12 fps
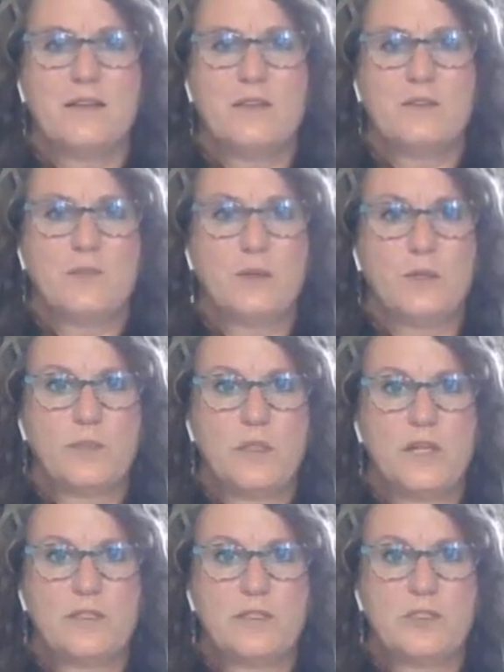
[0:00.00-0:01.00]
solar
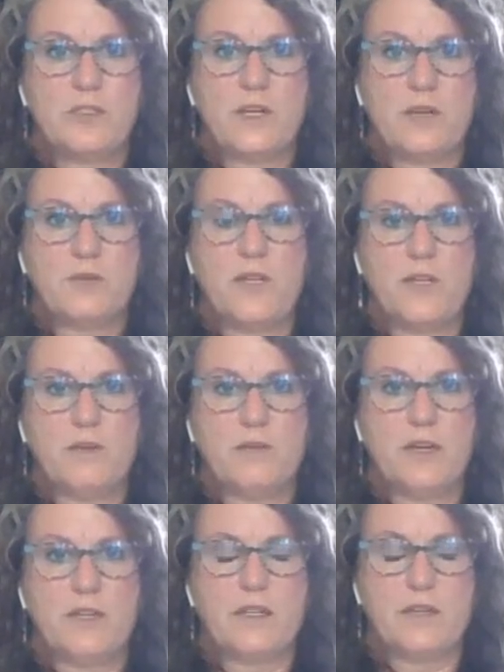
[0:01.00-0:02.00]
plexus chakra here,
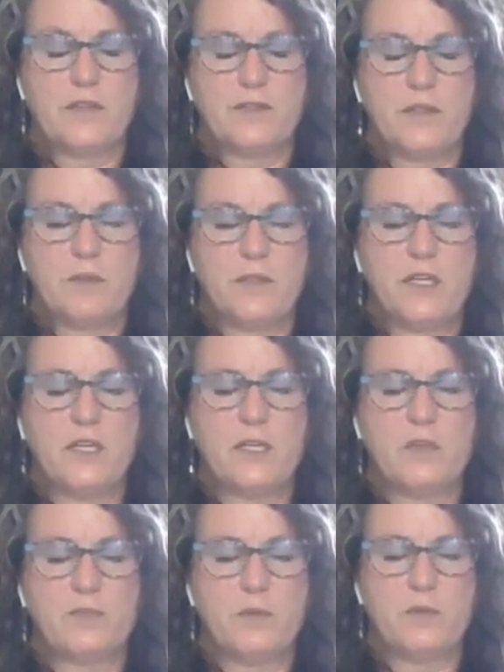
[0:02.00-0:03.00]
right? Kind of at the
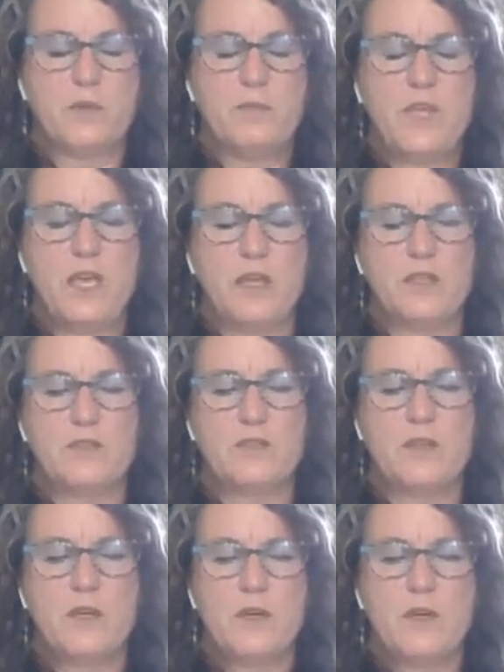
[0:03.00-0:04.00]
beginning of your rib
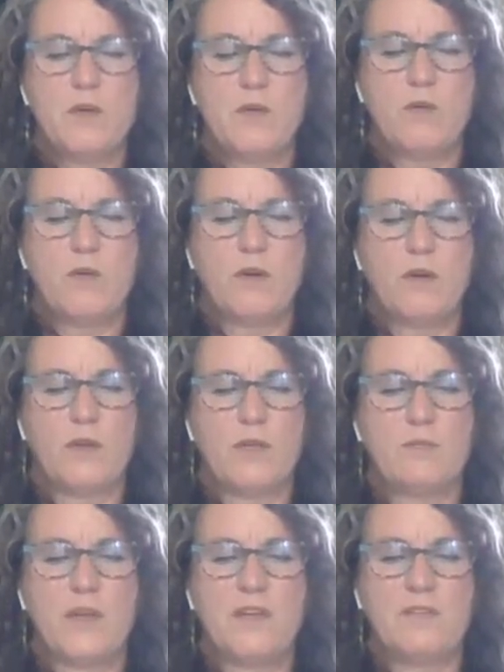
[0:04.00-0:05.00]
cage. Or
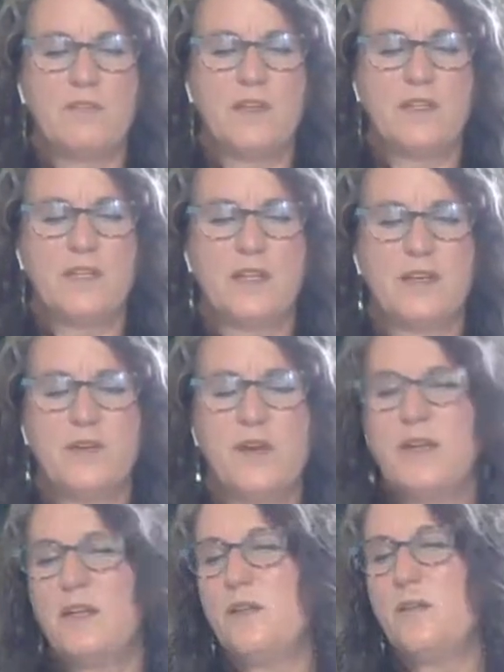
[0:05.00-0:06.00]
it might feel like, oh,
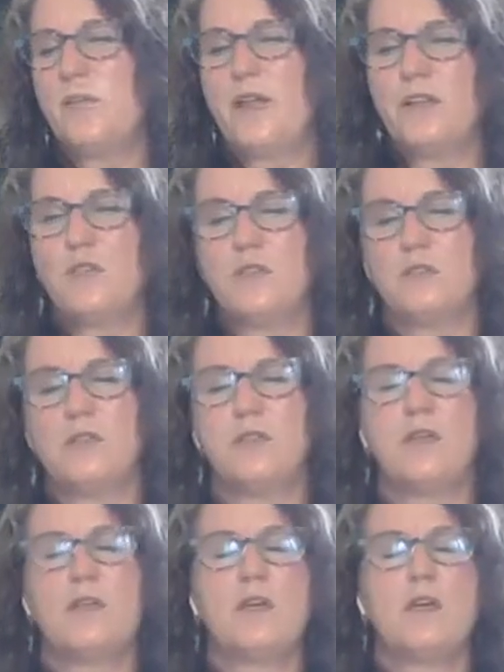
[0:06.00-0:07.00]
I can imagine
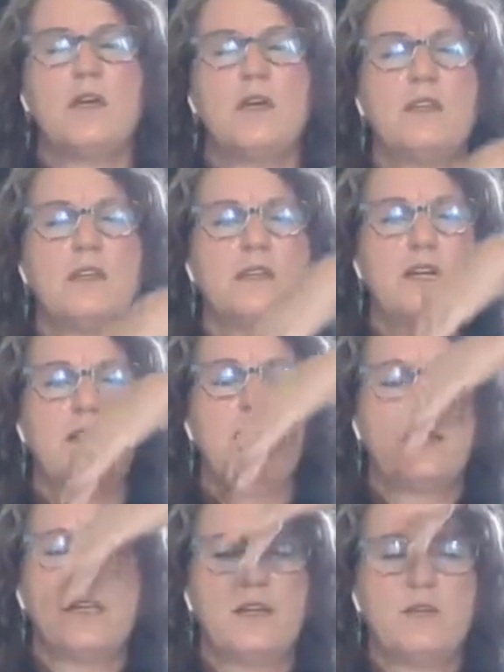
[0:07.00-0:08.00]
the light
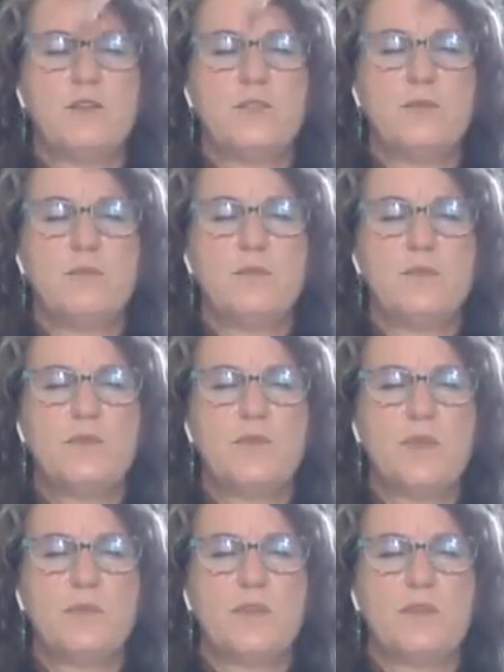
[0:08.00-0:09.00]
and the energy
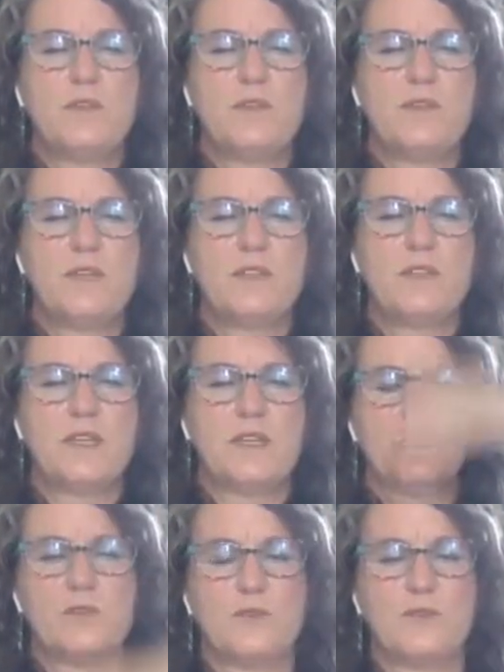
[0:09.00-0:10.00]
moving, but it feels like
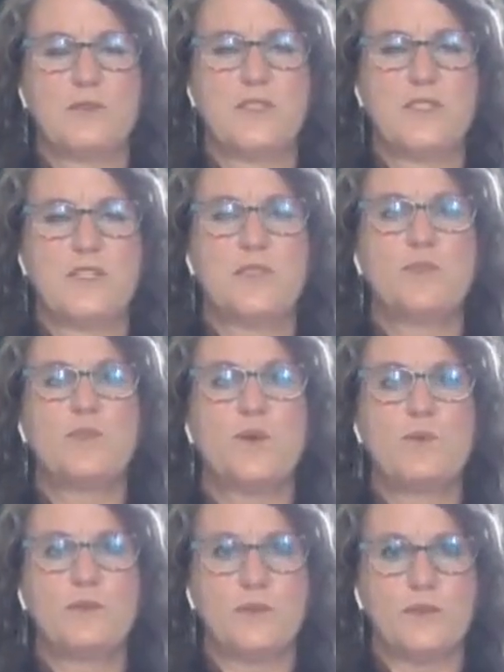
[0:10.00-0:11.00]
it sort of skips
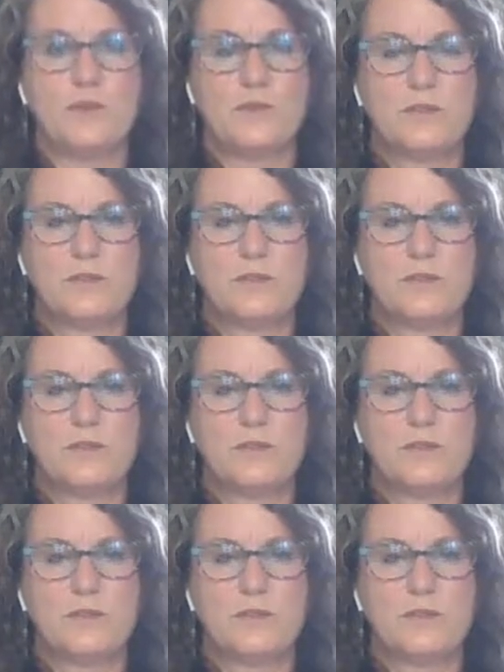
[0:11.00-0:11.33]
over